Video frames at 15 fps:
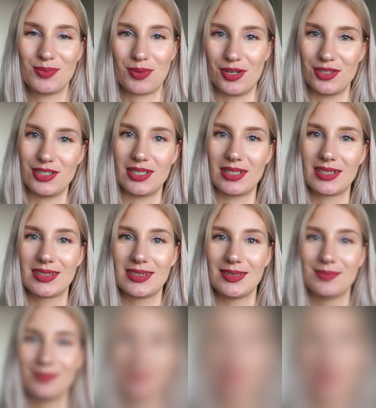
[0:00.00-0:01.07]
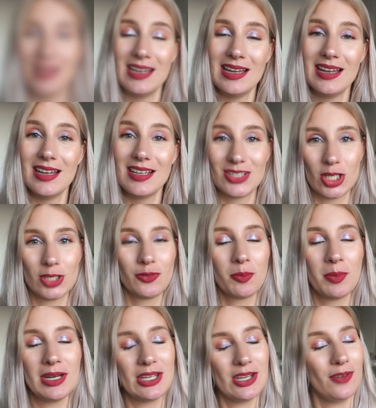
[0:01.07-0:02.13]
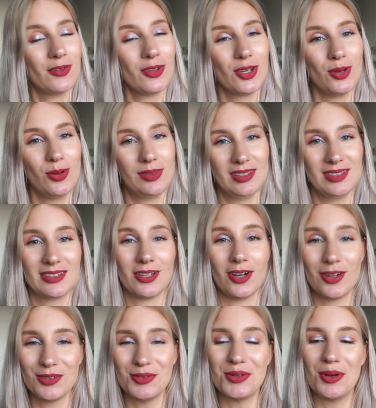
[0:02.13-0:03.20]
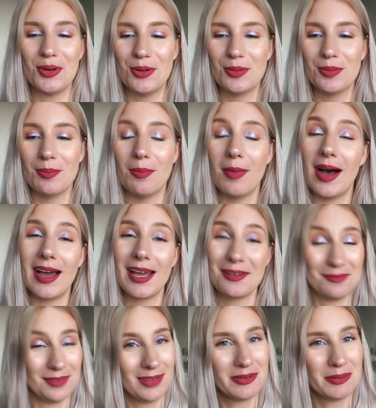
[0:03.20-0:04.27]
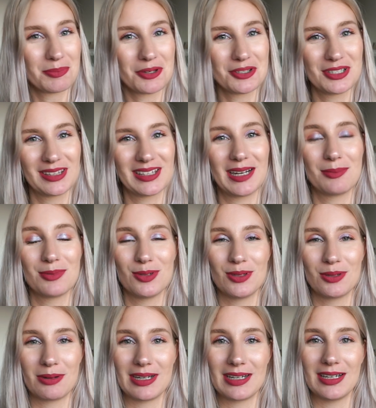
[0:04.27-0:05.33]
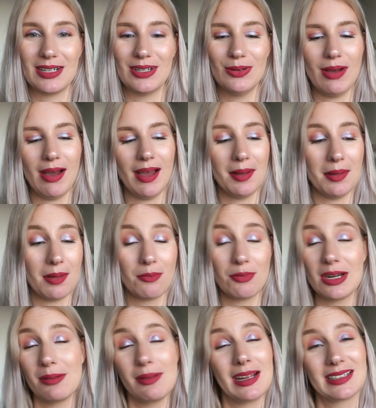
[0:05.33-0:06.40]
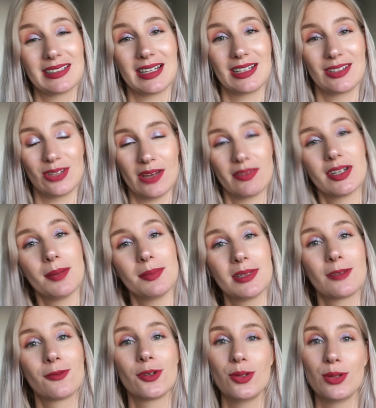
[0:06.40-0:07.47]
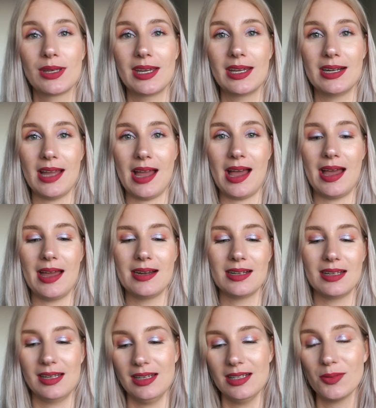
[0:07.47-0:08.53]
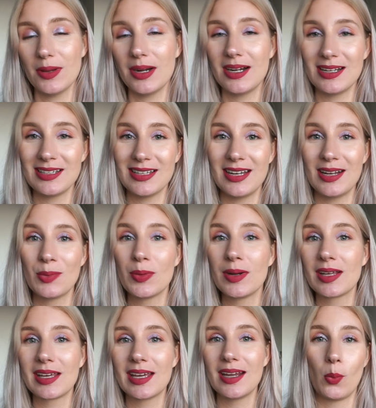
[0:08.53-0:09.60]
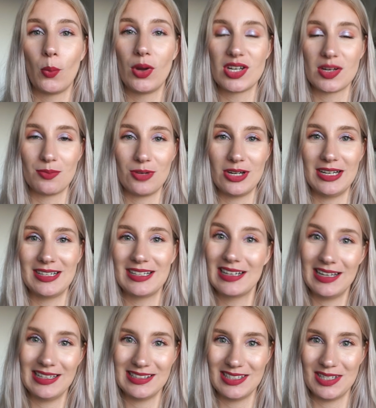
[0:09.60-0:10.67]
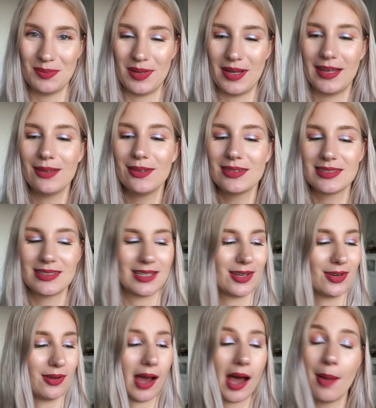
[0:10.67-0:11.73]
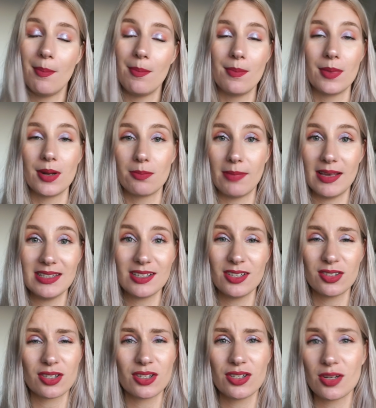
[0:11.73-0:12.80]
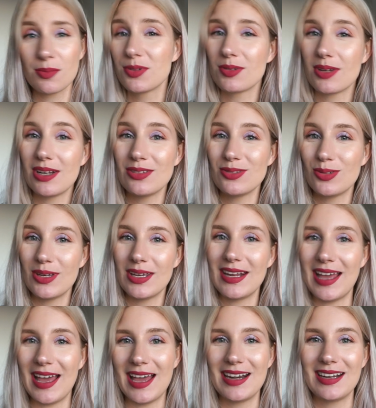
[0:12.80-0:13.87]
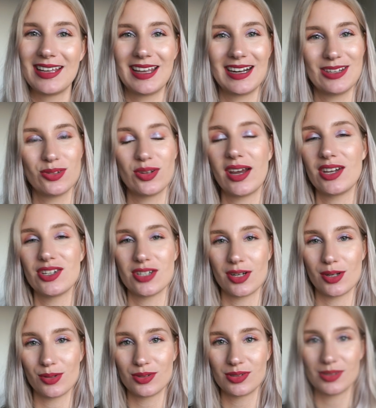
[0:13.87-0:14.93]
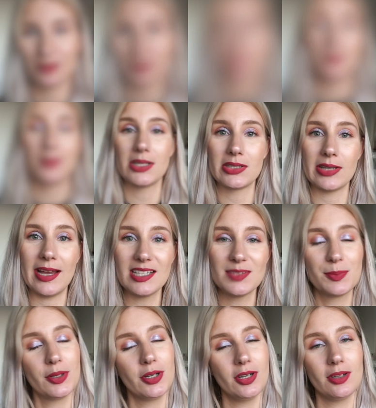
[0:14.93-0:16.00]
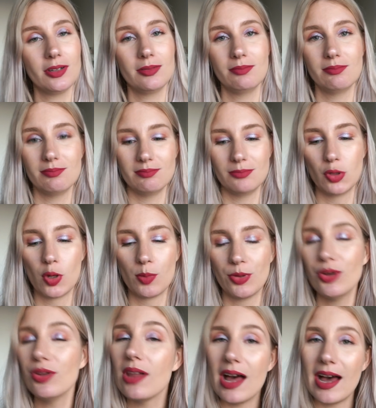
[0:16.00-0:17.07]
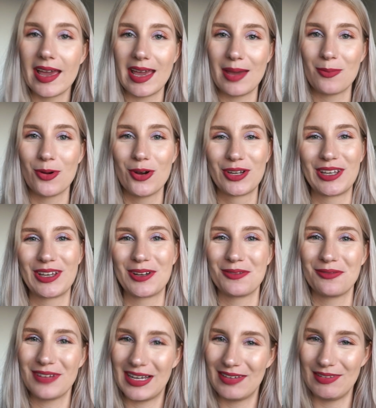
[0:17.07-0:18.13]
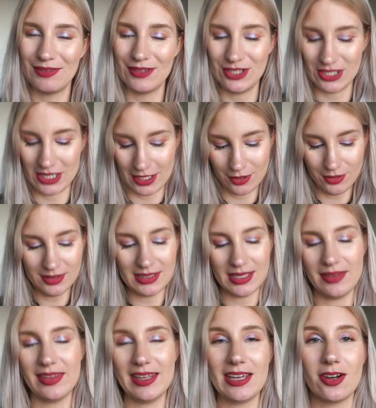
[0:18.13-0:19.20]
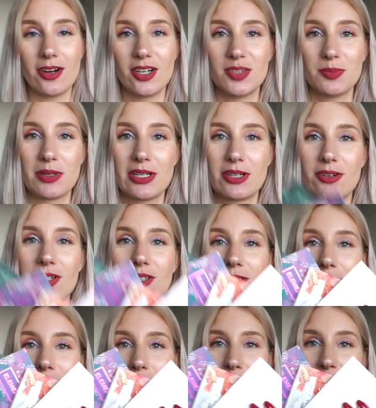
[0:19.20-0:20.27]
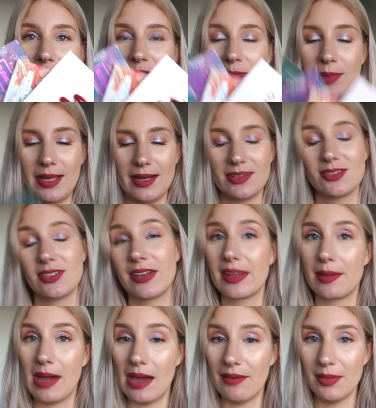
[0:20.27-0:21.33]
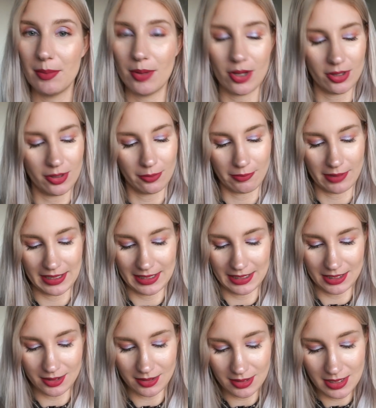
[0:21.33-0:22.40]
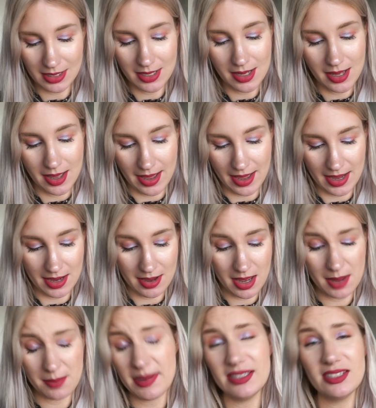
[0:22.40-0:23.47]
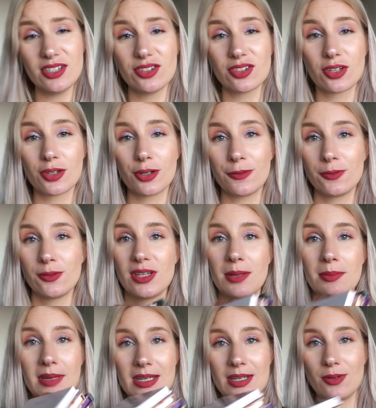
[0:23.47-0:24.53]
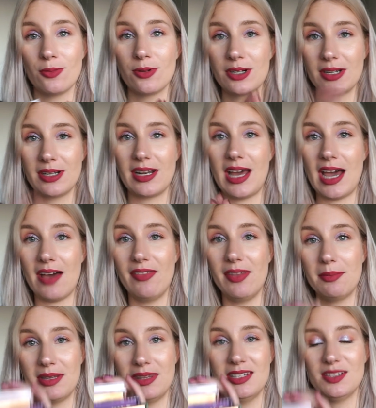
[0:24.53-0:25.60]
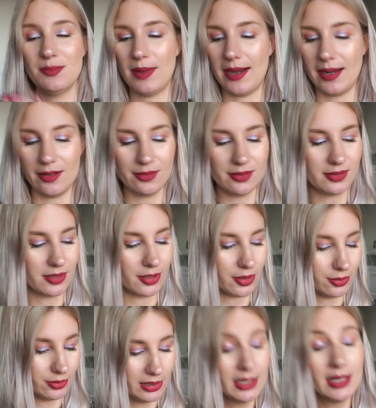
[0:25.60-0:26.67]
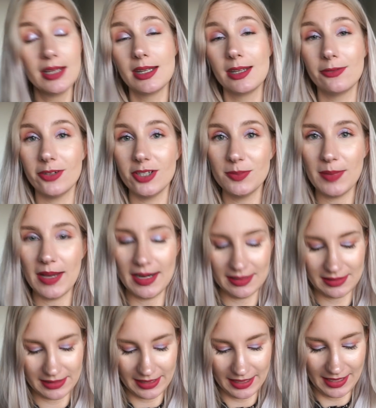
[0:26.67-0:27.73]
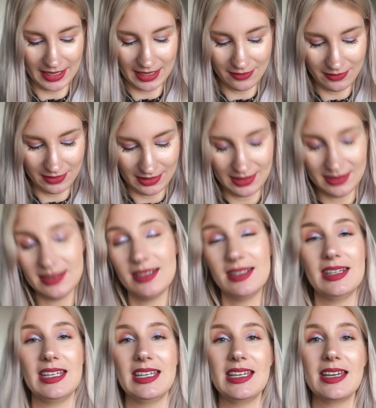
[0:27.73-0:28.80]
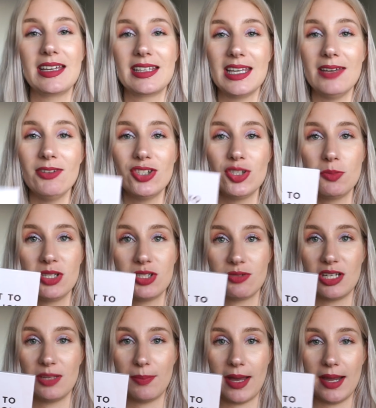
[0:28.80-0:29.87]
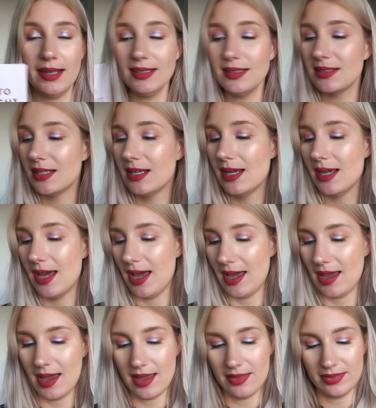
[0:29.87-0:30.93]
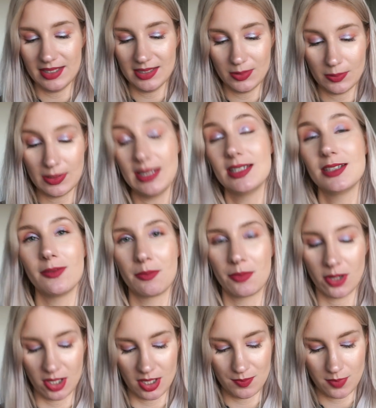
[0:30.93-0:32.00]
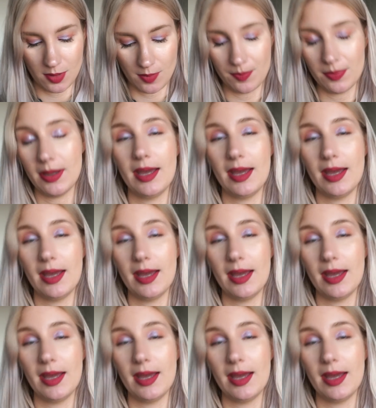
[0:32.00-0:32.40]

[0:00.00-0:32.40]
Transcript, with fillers: project. So as for many of you, this is also my favorite project that I'm doing right now. I'm really excited to have an update for you again, and it is quite an exciting one again, which I'm really delighted about. So I'm basically just gonna jump straight into it and get into the eyeshadows. So as per normal, I am working on 5 different shadows and they are spread across 4 different palettes, so I don't have them all right here. And I'm basically just going to go through them in the order that I have them in this pile. So the first palette that I have is the Give It To Me Straight palette, and this is from Colourpop.